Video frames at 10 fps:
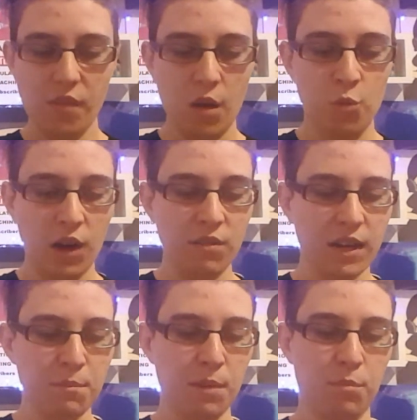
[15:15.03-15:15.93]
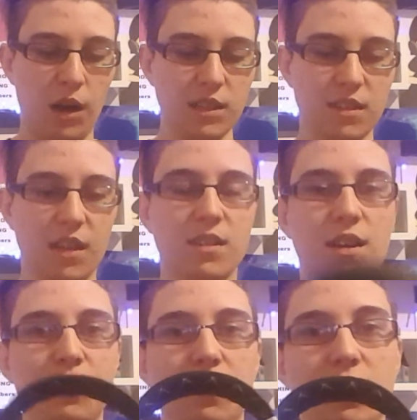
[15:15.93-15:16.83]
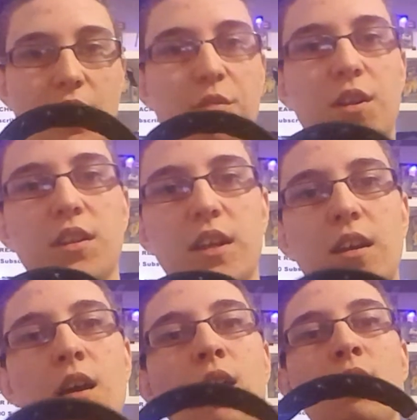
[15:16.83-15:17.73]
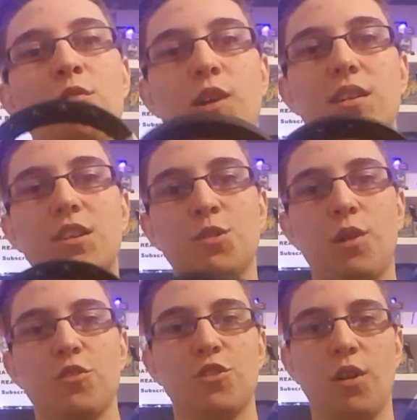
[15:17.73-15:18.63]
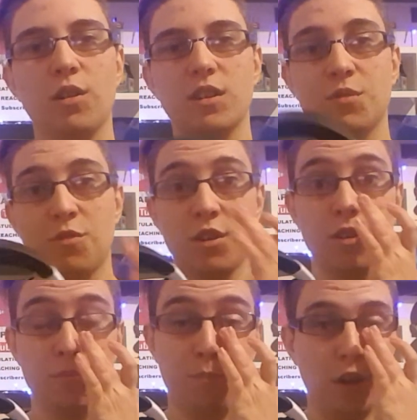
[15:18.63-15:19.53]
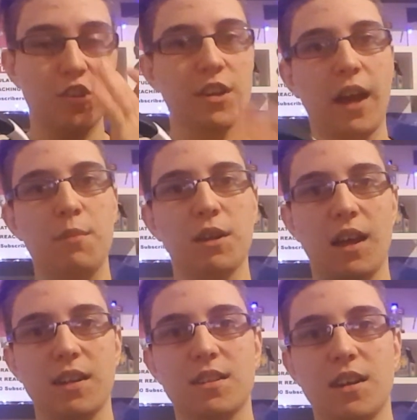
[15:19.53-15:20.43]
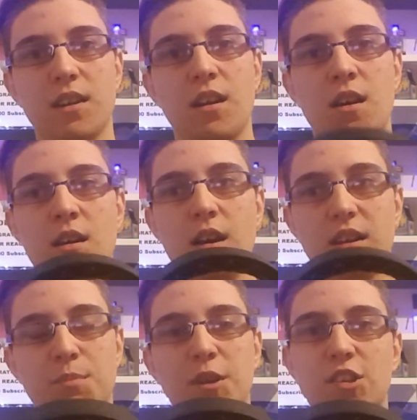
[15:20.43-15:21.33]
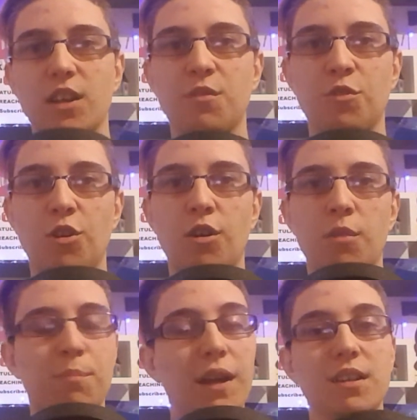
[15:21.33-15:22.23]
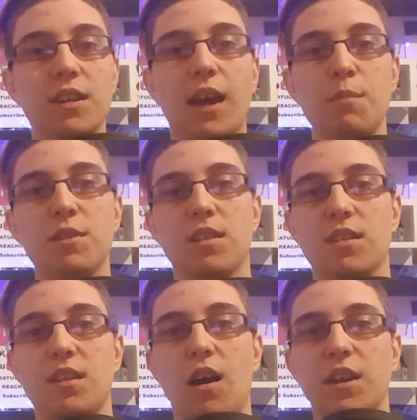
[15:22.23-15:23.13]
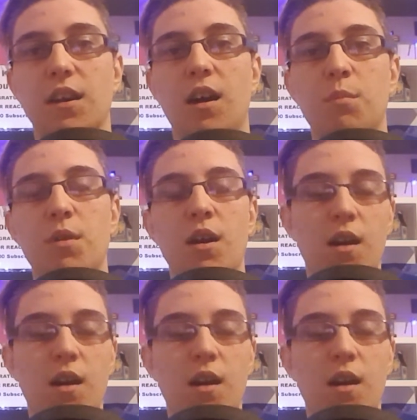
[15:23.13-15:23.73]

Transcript: Would I recommend buying this headset? Definitely. For under $200 for a budget gaming headset, especially for basic gamers that are starting up,